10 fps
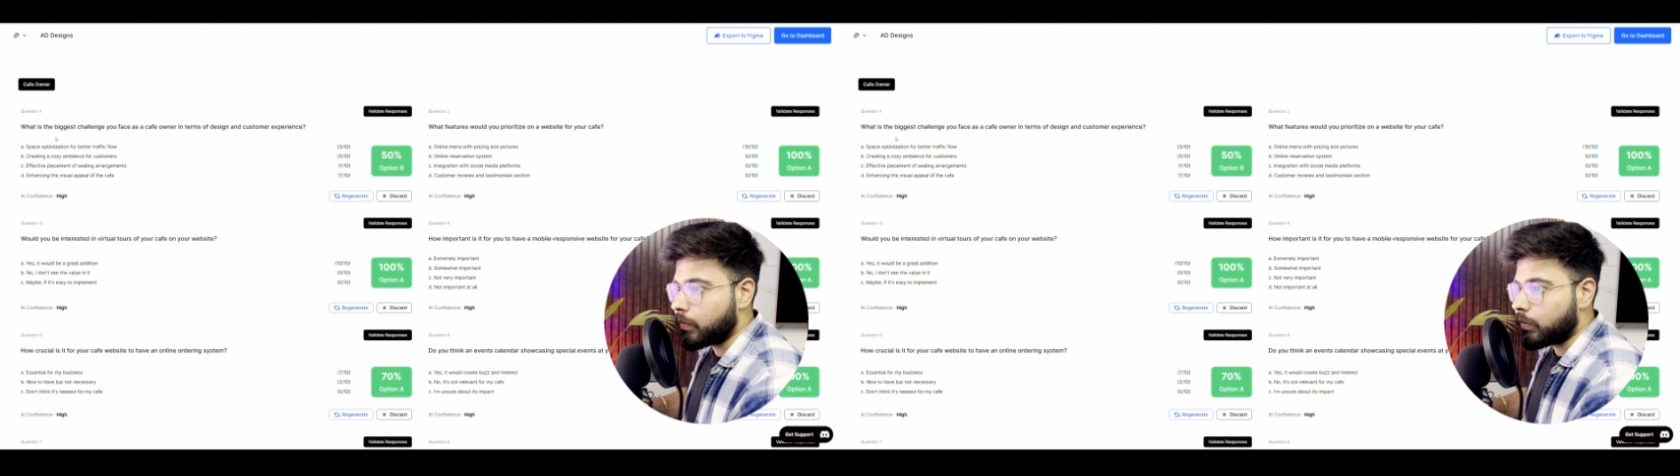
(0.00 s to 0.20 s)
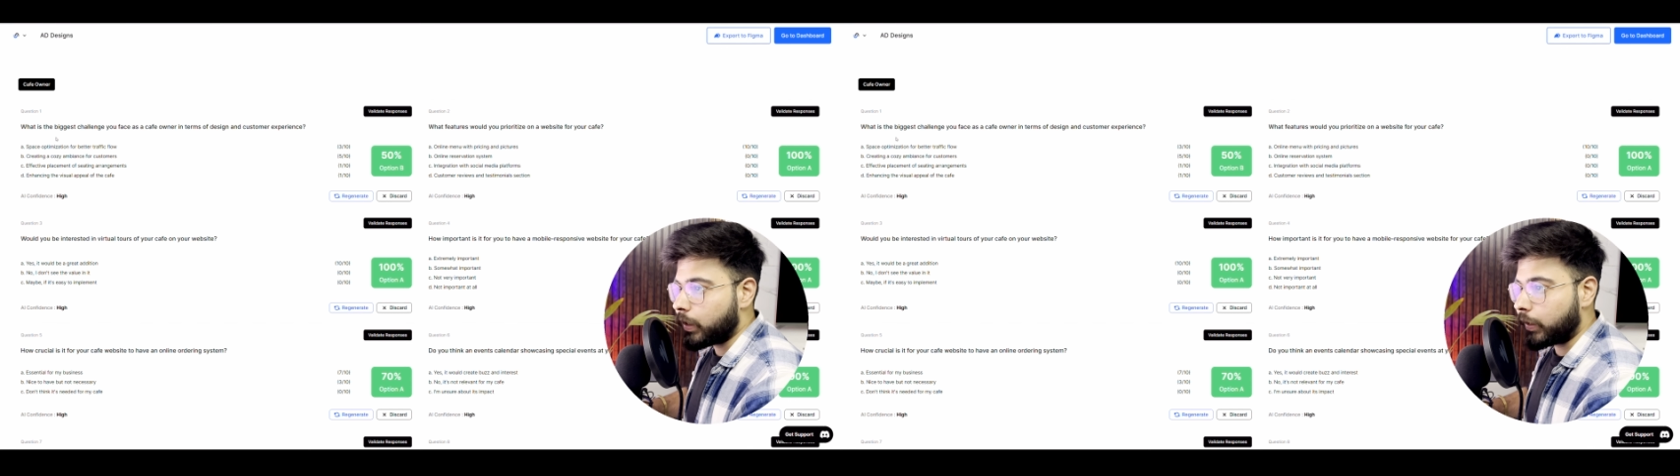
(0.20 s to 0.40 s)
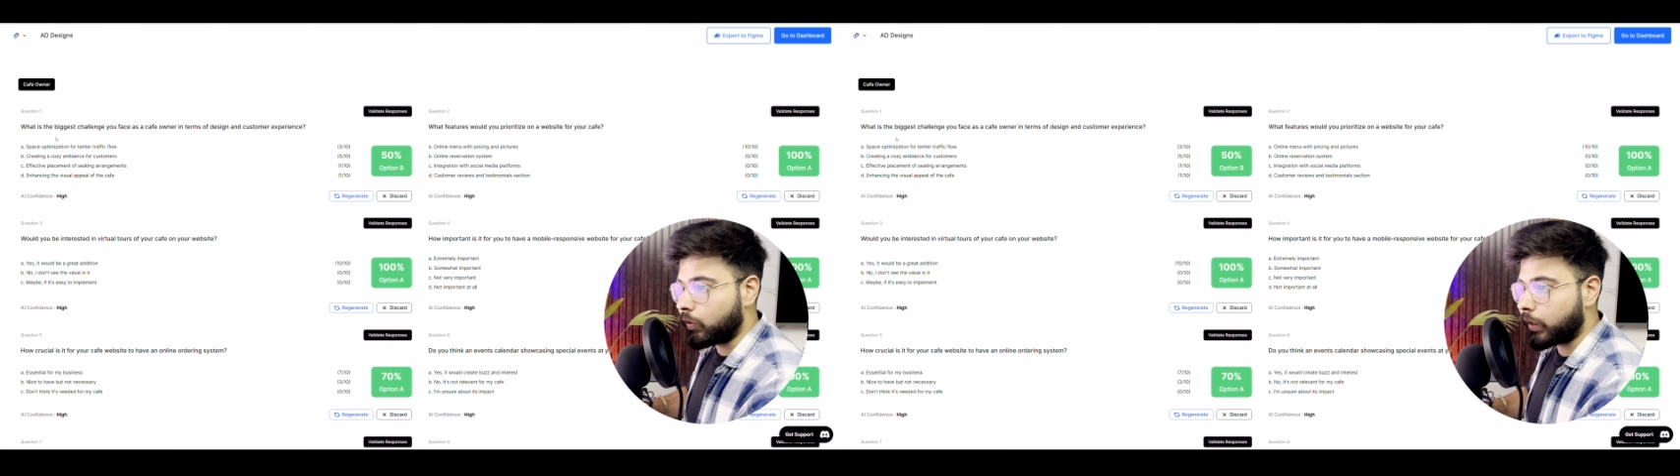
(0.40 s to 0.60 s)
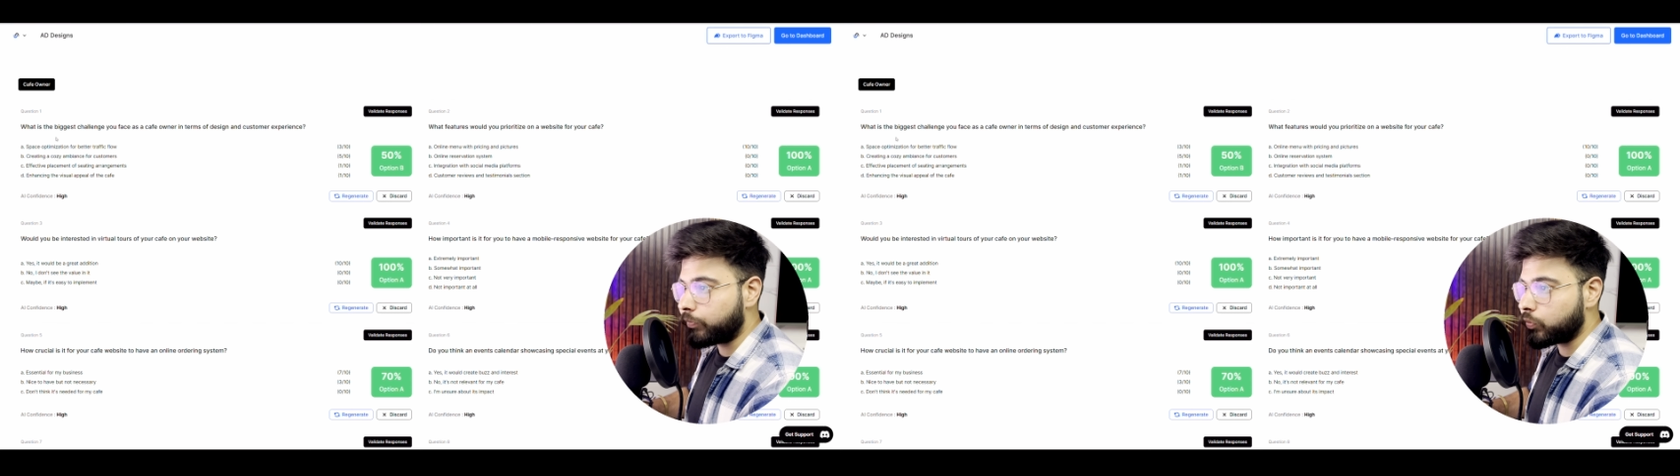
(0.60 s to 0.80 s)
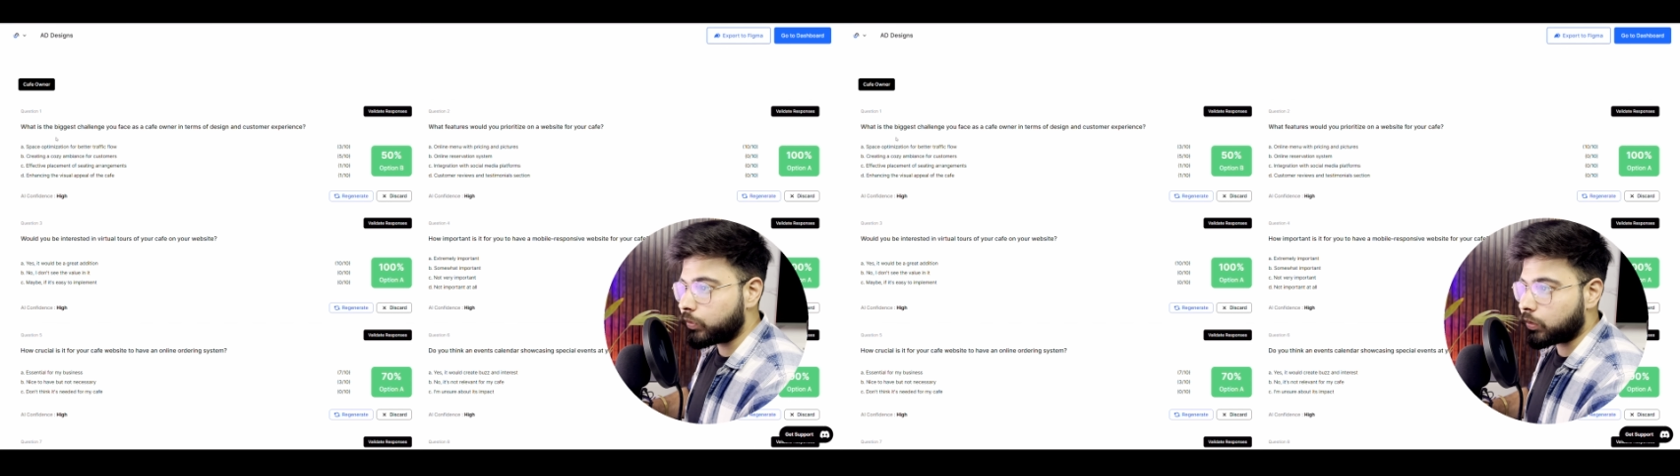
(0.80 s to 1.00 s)
It will give you
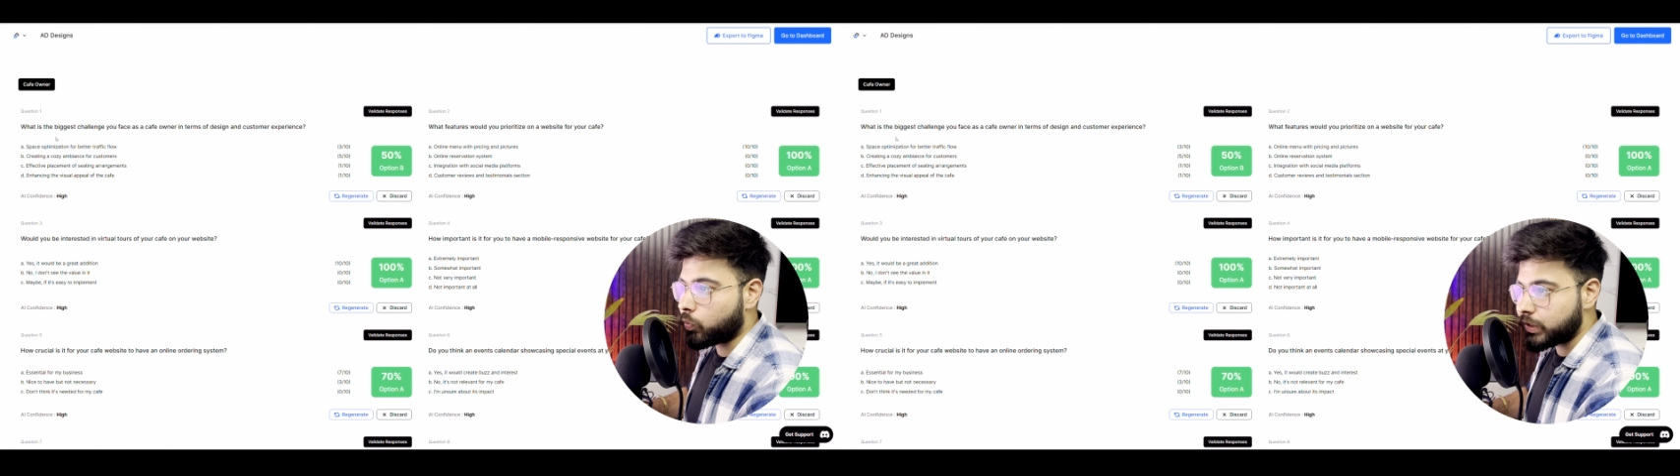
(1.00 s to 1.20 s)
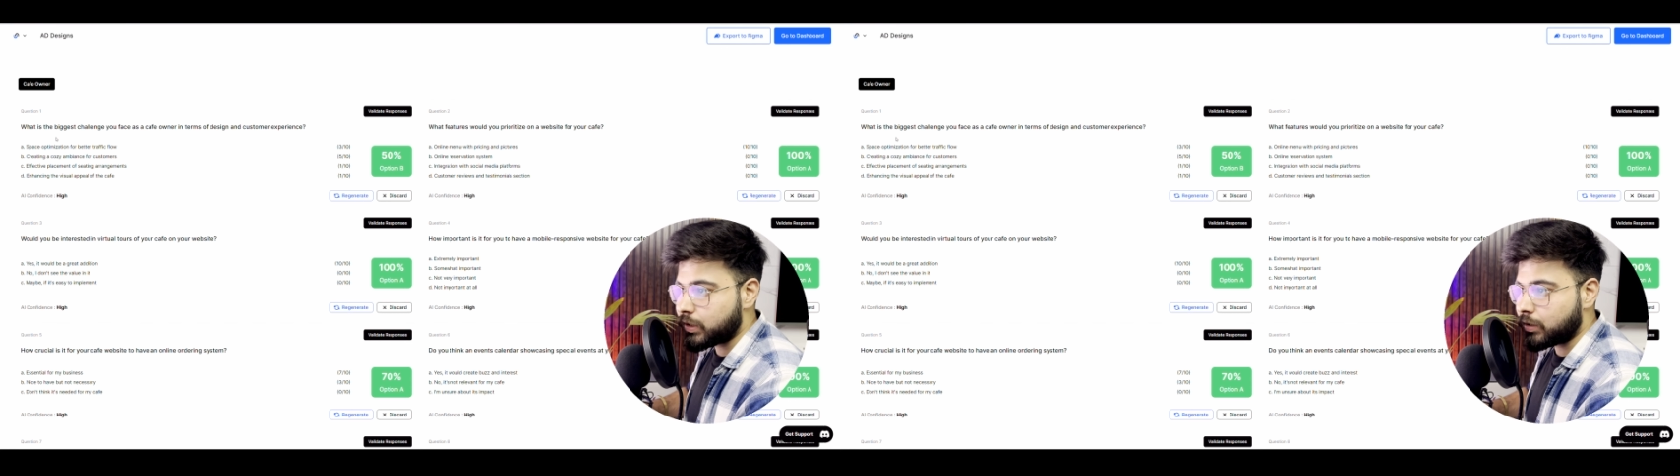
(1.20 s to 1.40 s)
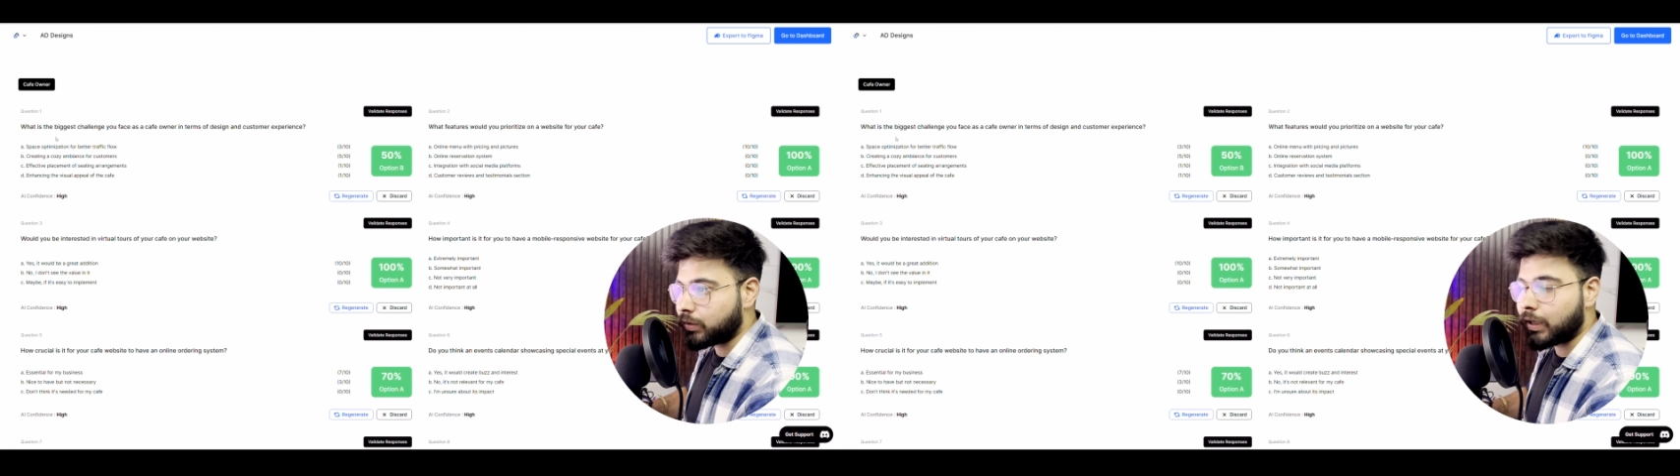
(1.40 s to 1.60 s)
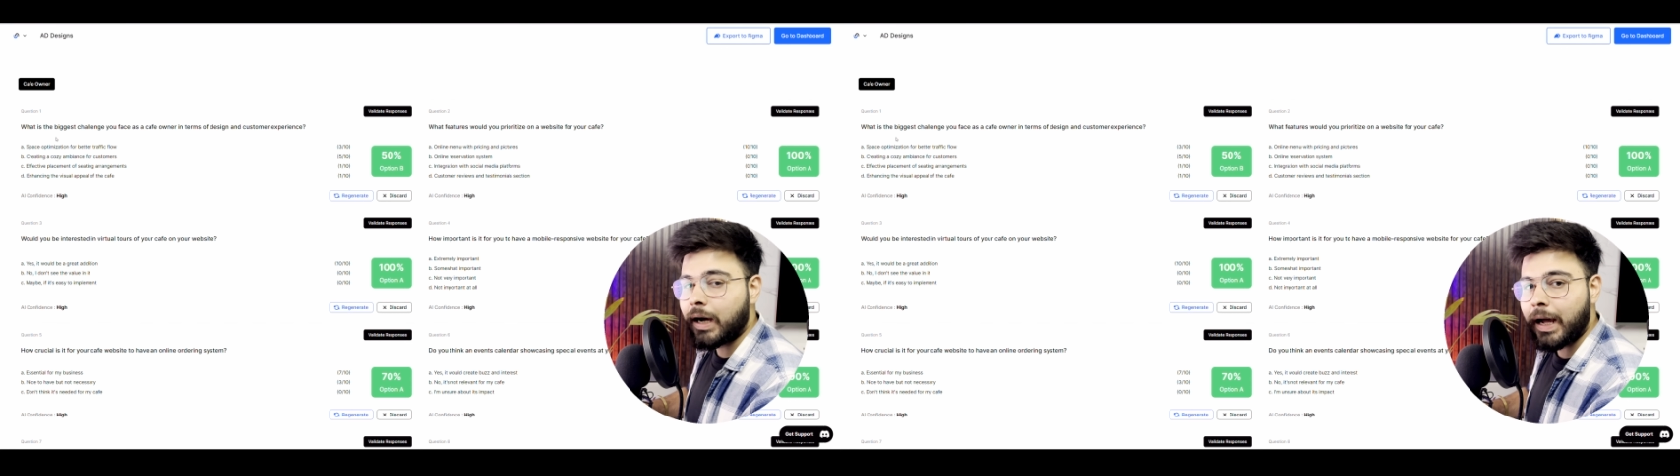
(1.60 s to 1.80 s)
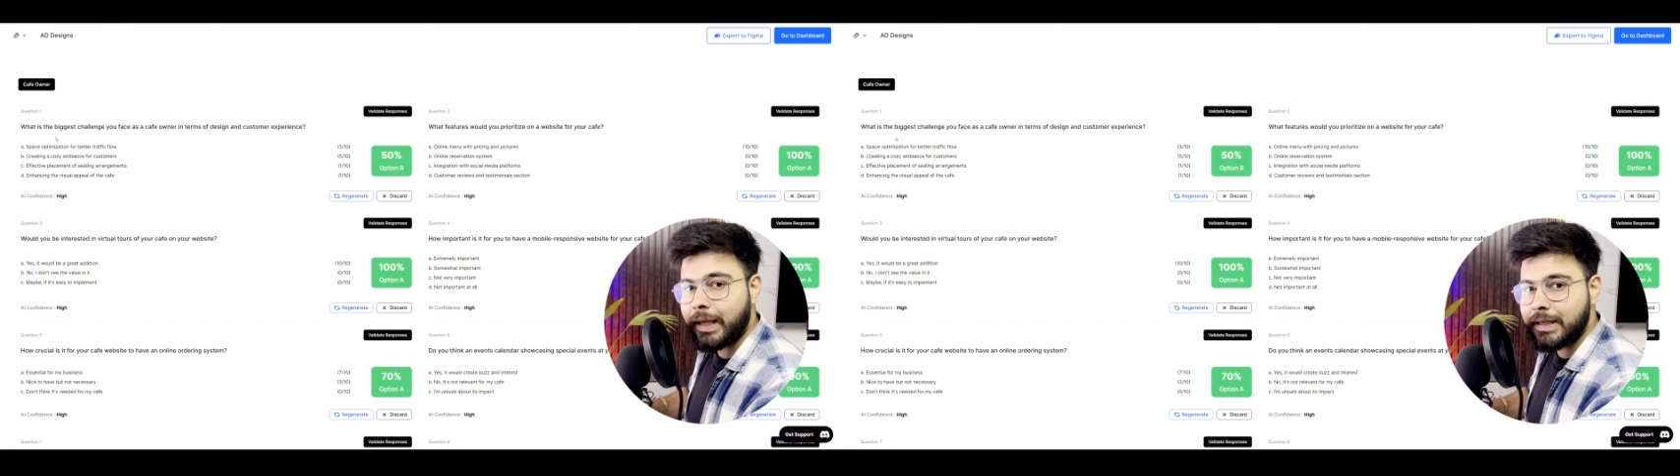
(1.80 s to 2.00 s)
the question the
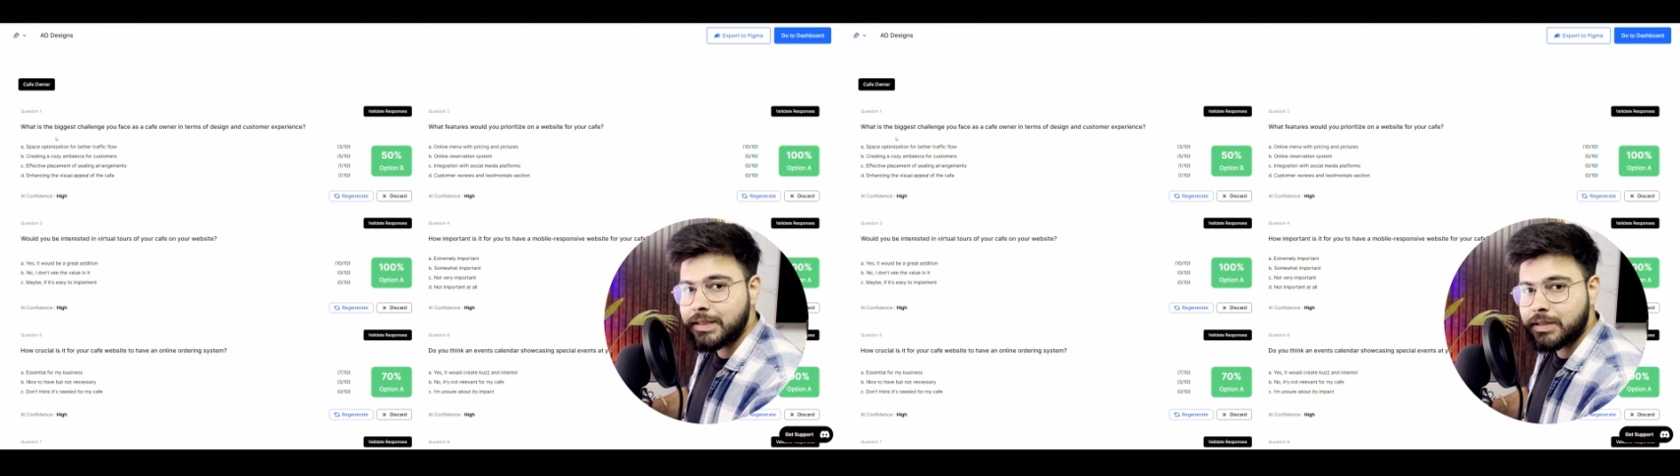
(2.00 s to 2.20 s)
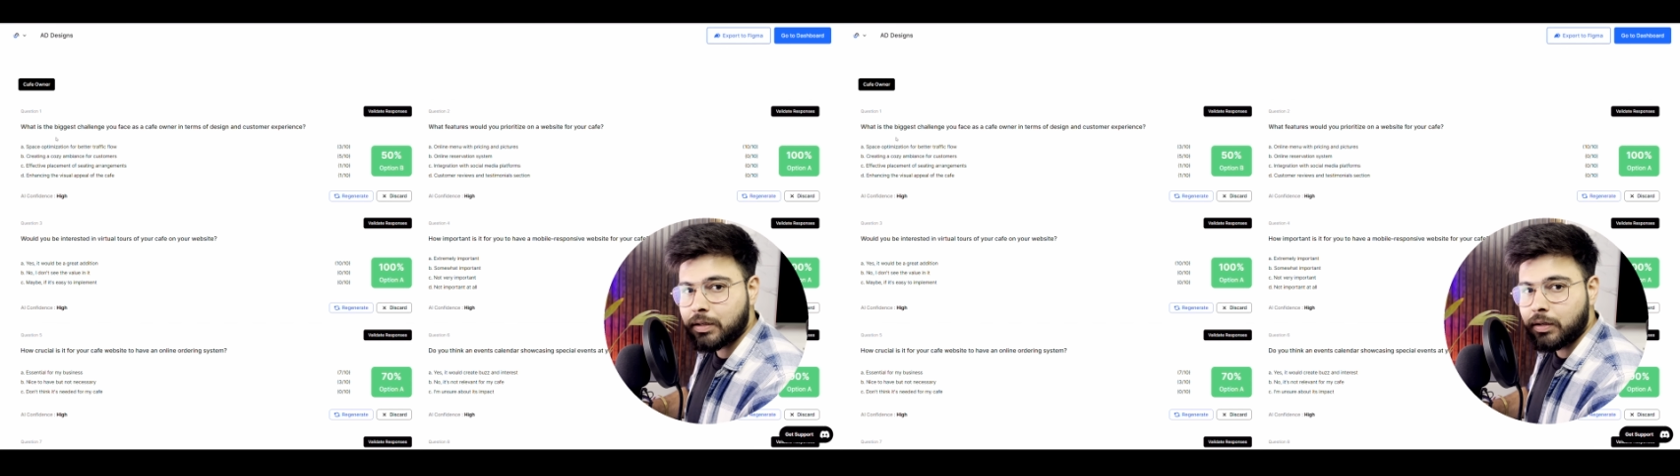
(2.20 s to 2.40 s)
highest